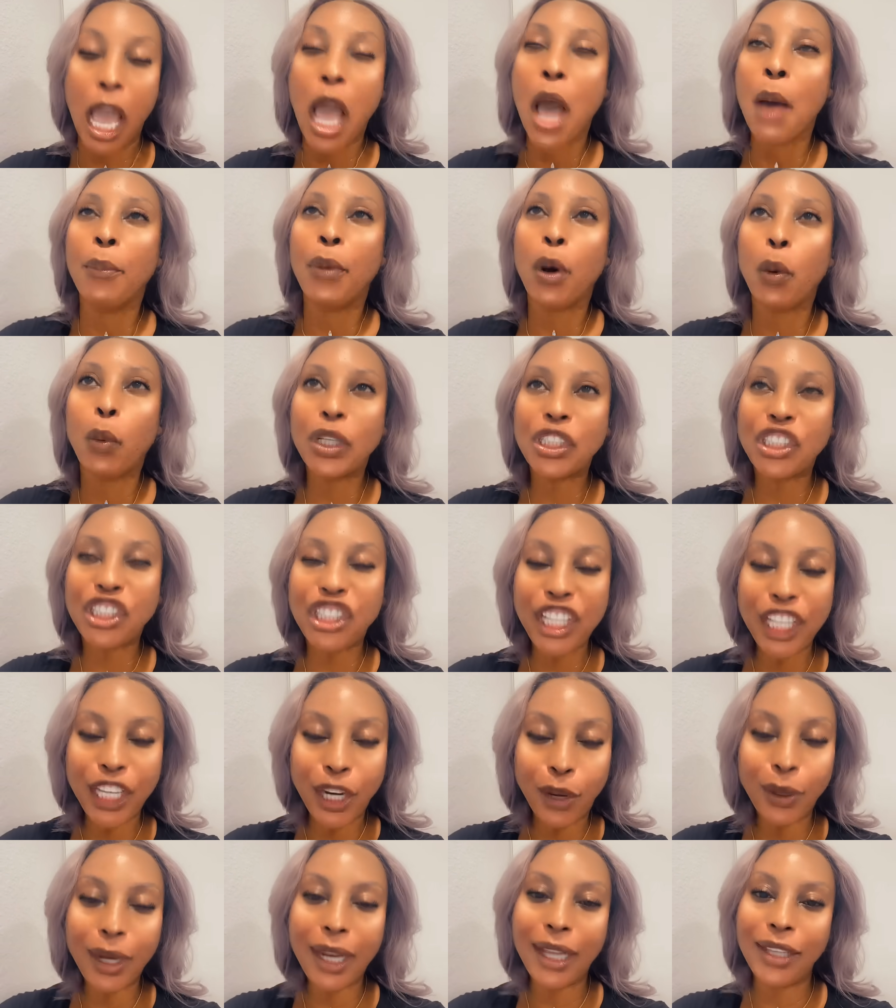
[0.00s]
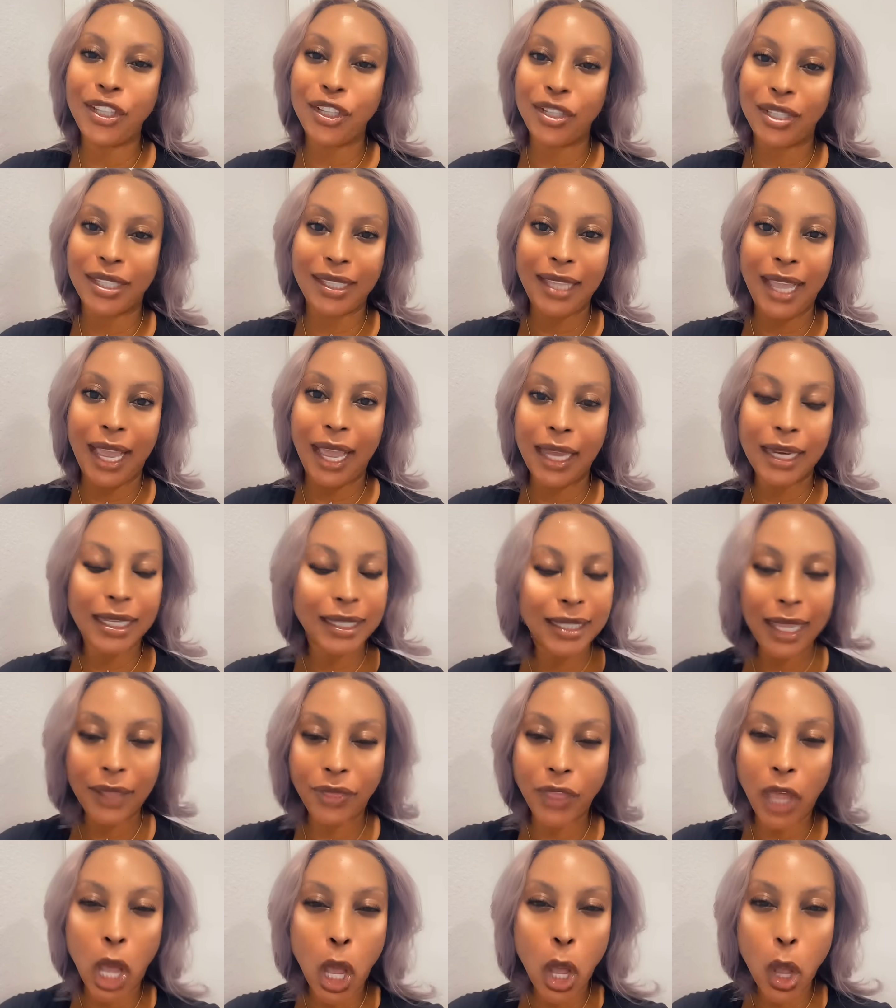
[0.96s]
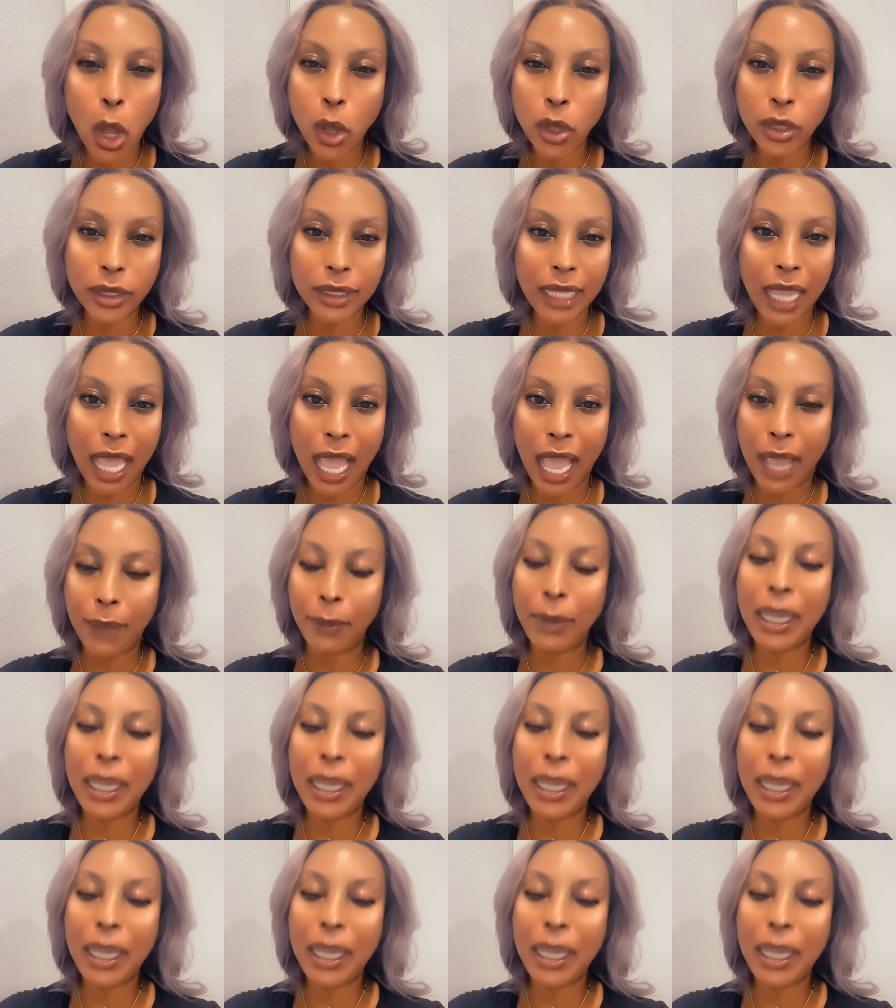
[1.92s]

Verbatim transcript: But what she don't understand is that the whole time